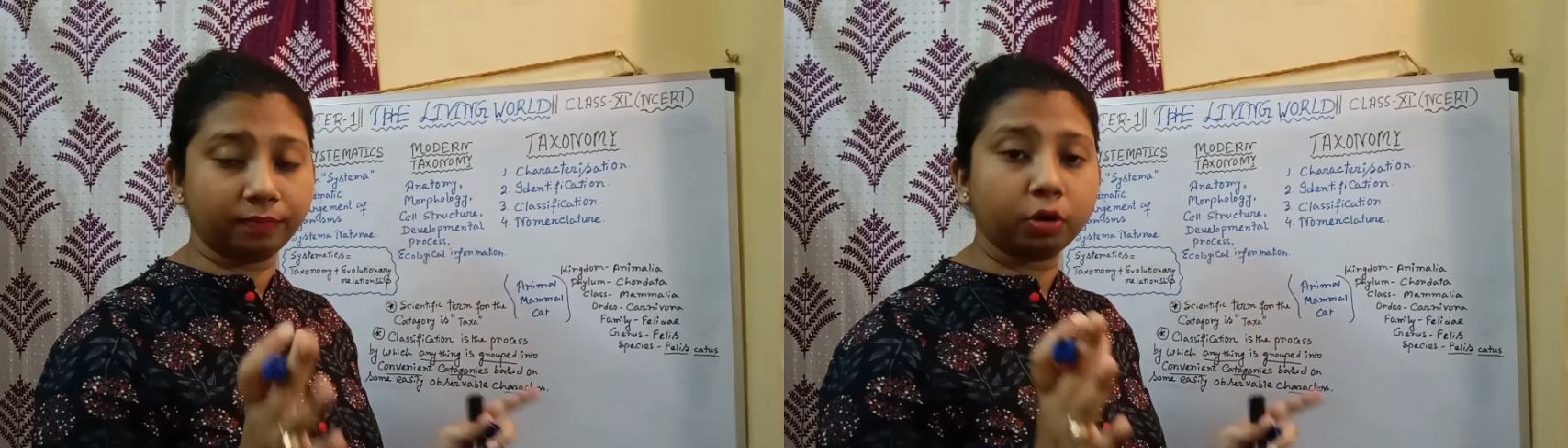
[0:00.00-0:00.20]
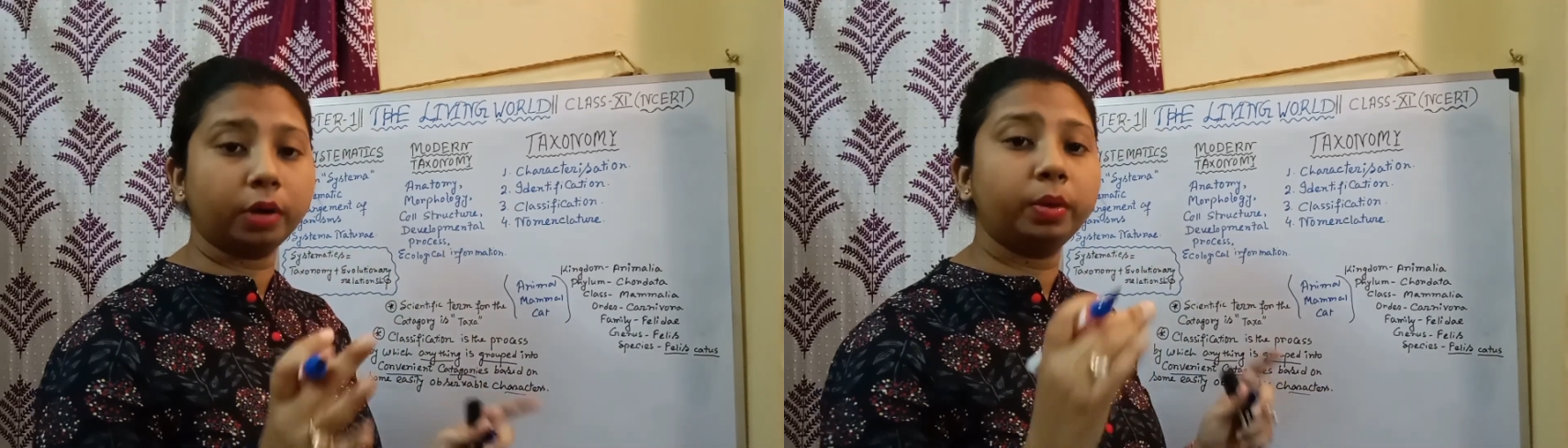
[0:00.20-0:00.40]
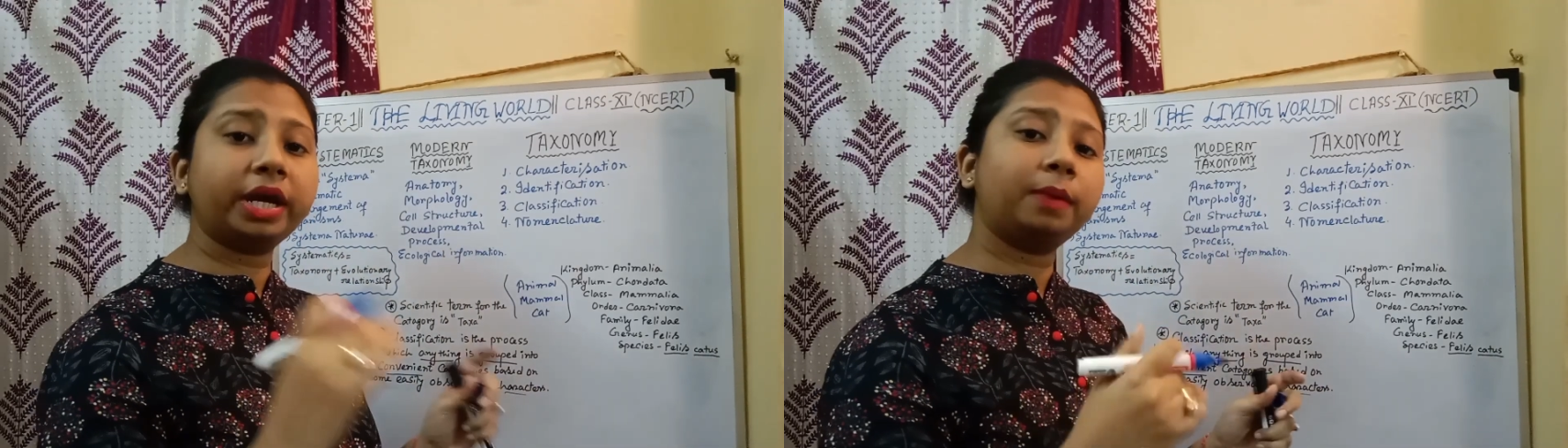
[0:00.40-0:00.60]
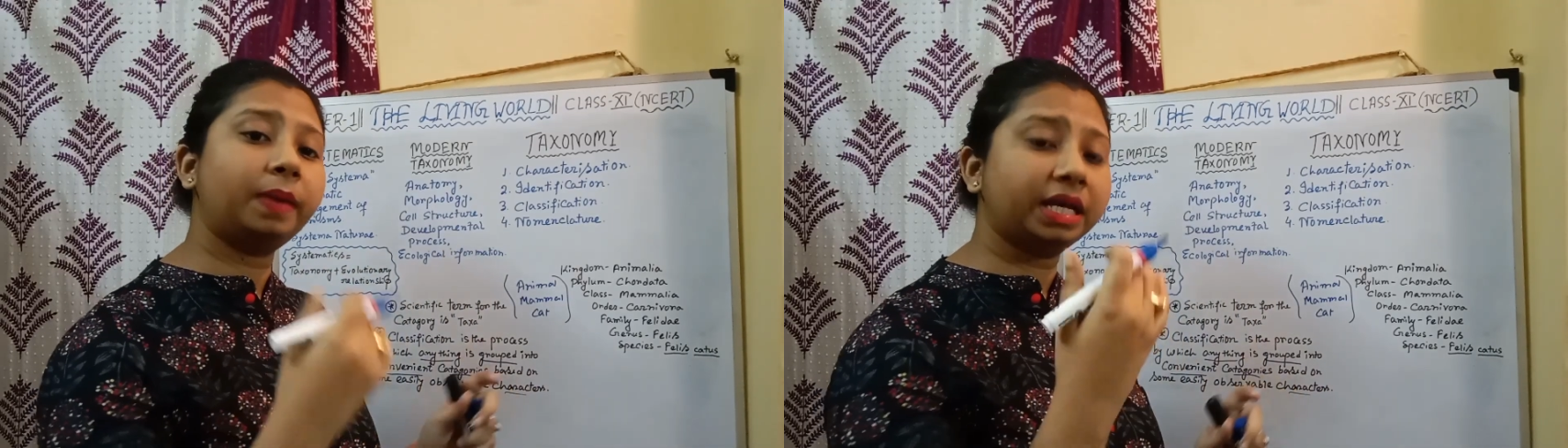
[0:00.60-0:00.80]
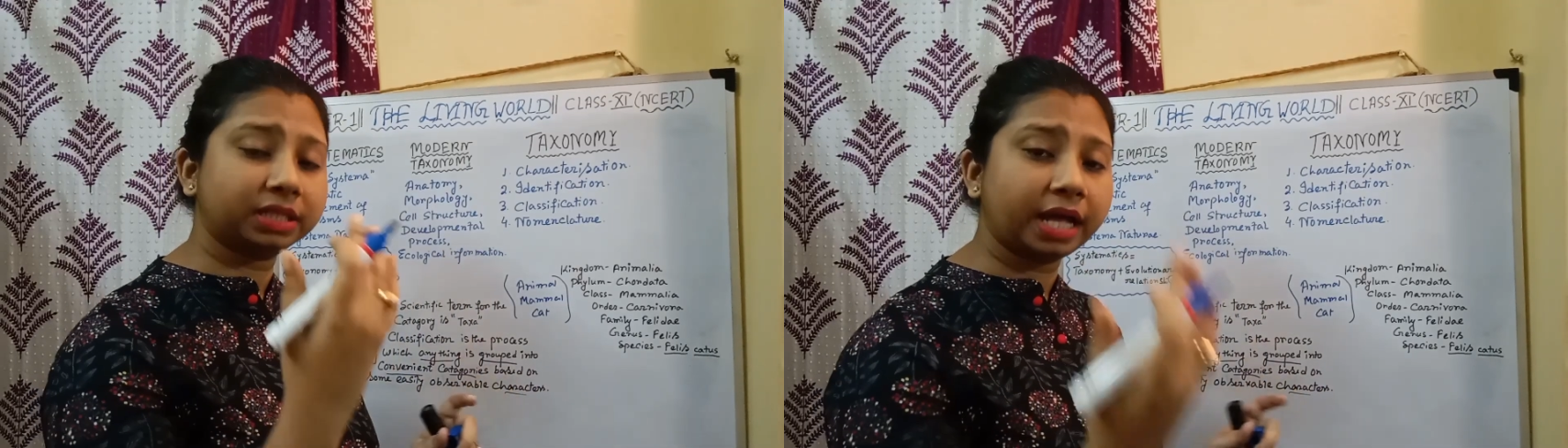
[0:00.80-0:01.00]
Okay, we can
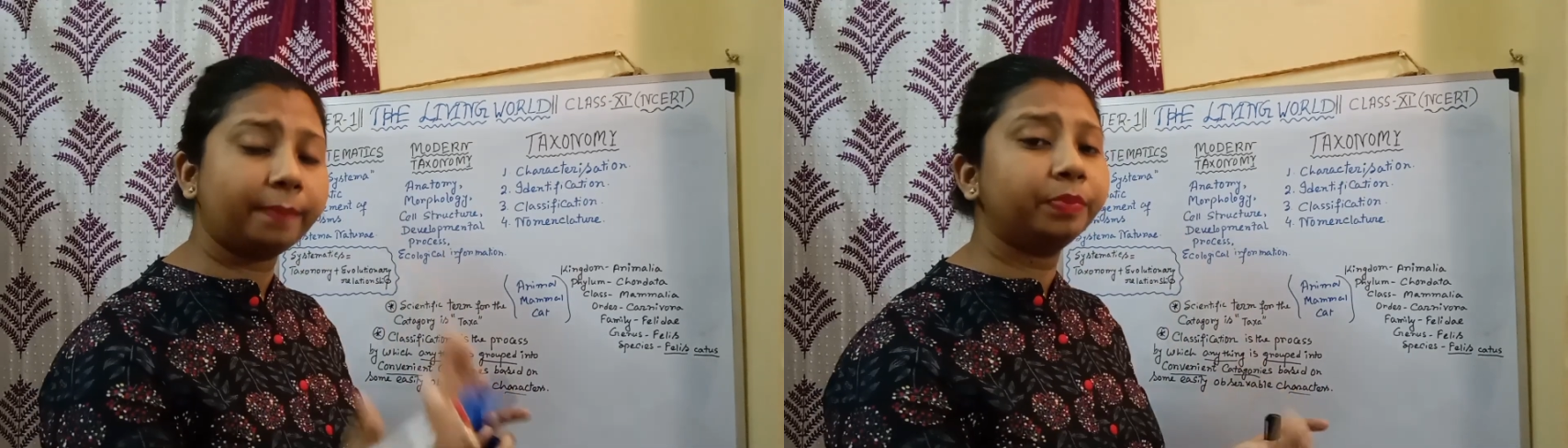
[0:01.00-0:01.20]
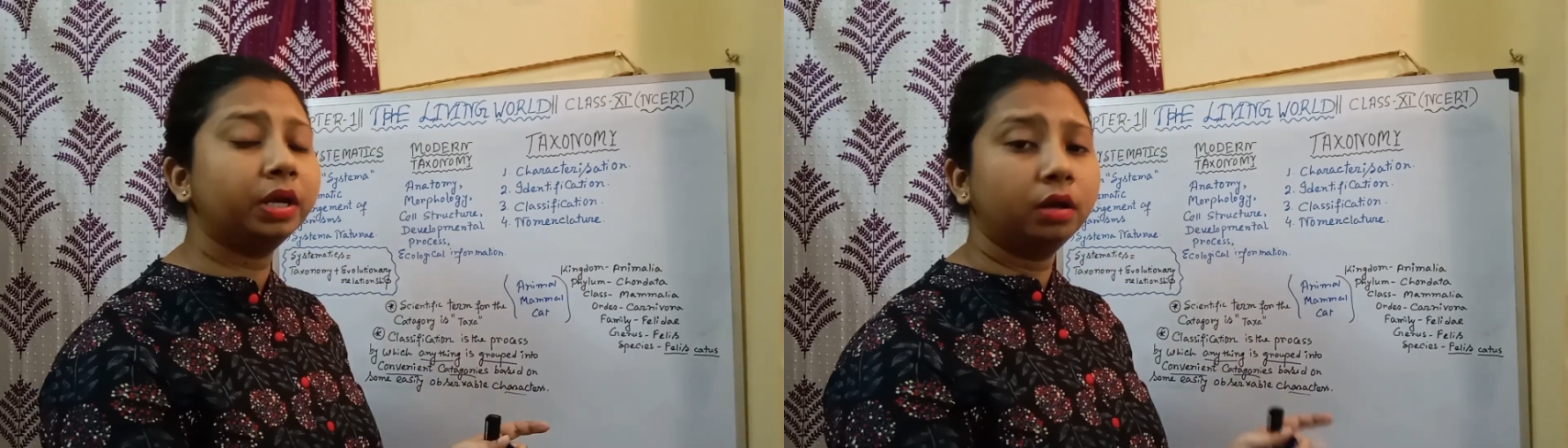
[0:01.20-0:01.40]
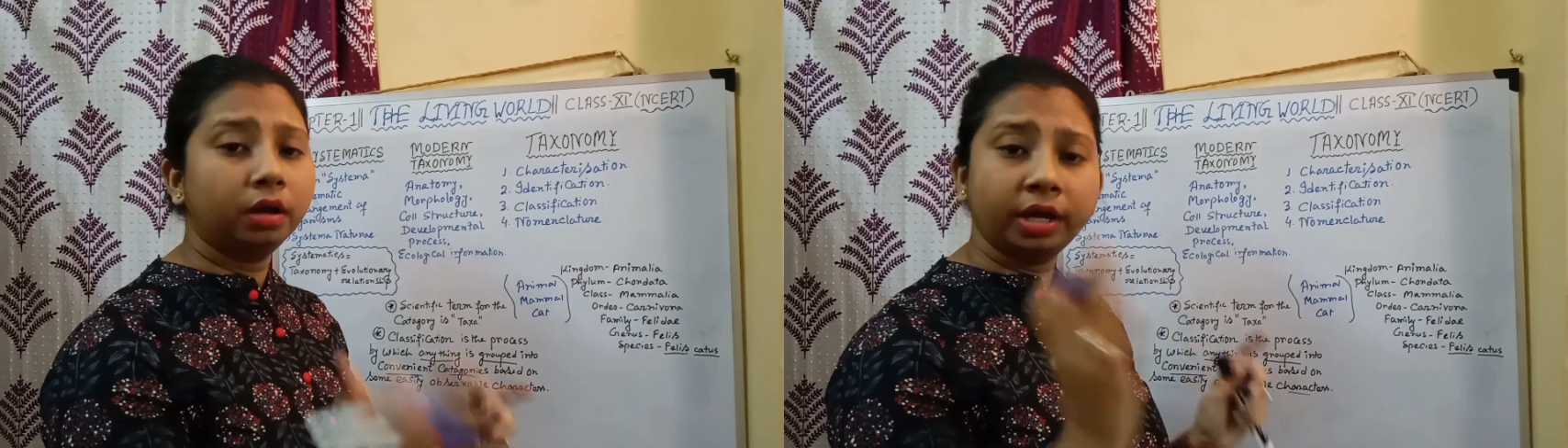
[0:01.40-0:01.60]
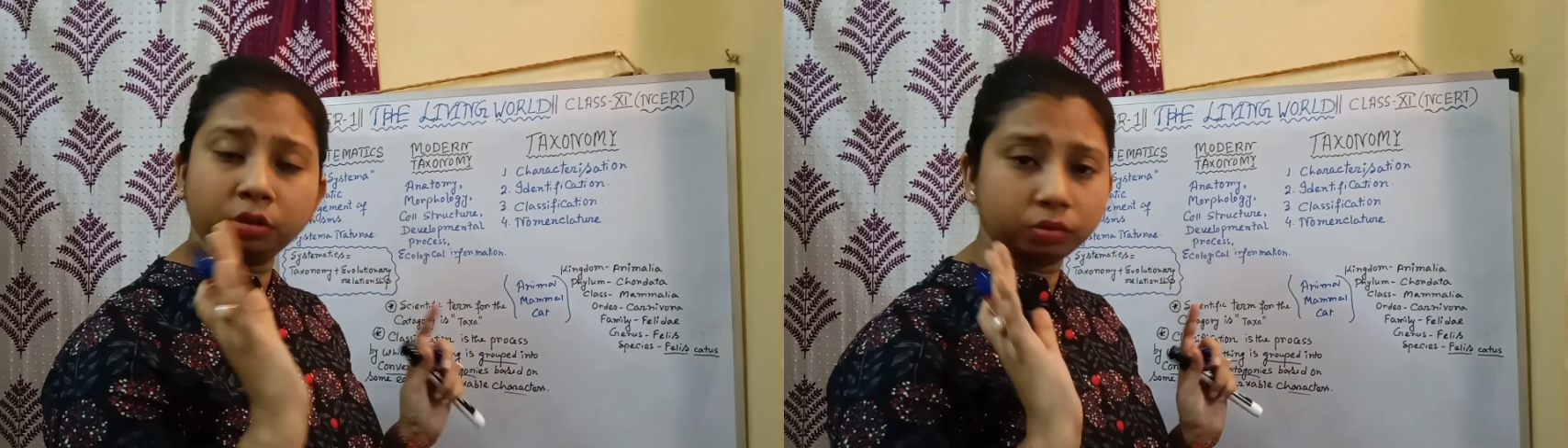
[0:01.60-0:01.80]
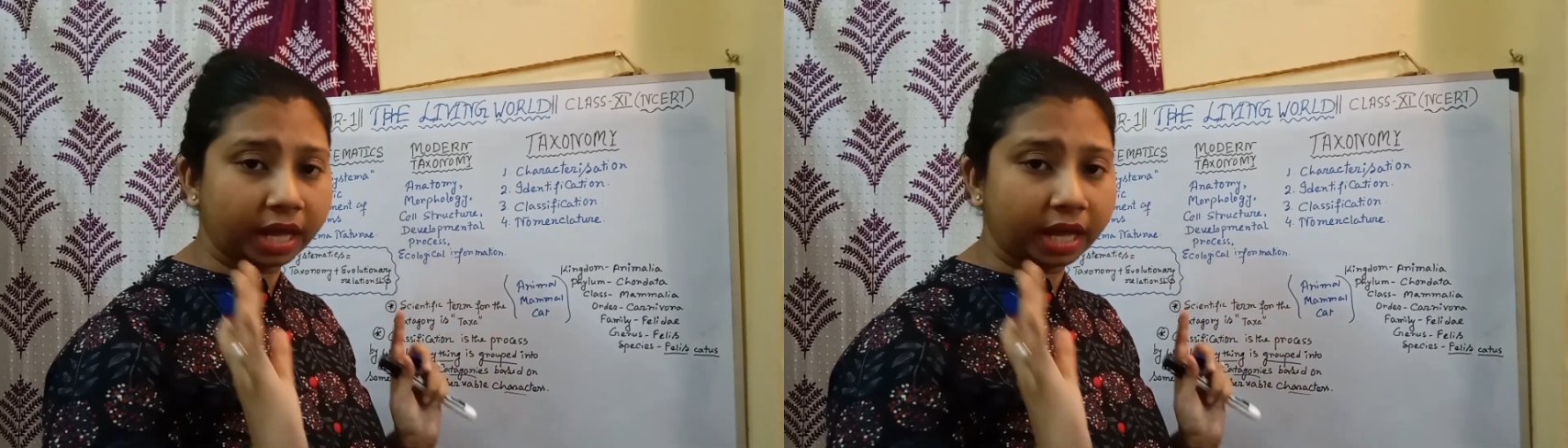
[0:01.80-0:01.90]
place them into